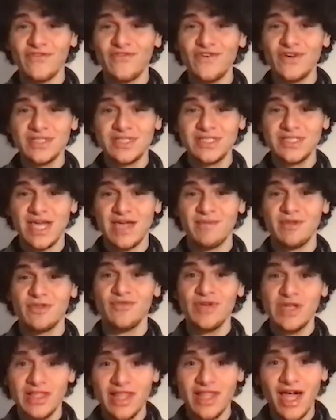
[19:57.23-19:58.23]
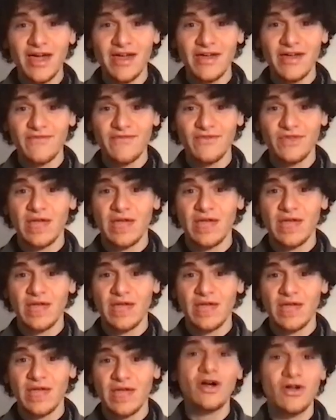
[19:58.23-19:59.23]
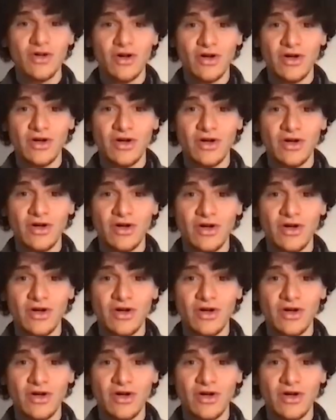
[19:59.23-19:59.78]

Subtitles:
first time in real life when I'm in Stockholm,